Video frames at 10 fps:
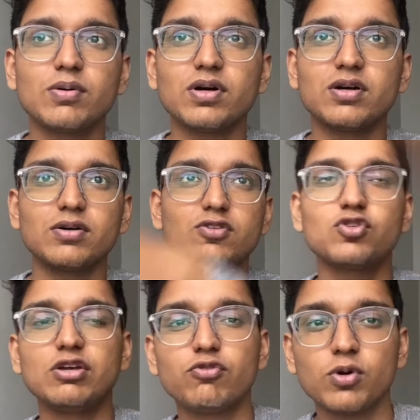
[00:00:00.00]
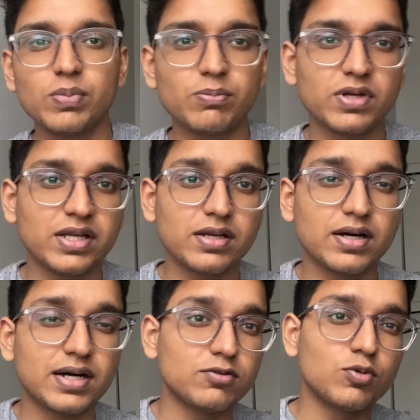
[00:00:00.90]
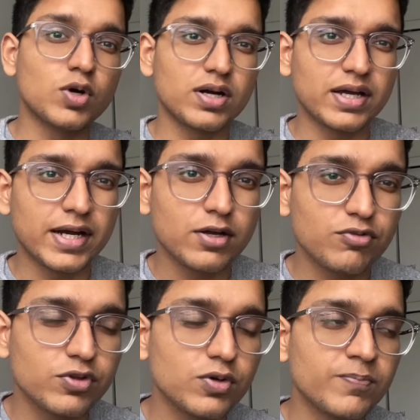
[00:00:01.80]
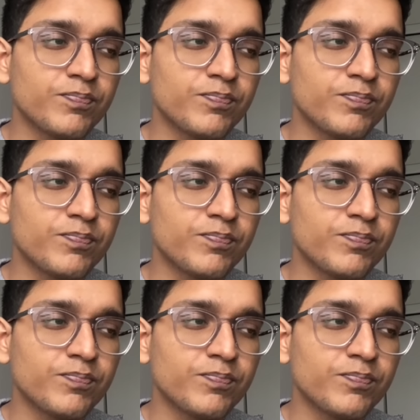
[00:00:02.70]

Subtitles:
3-4 people who are ahead of you.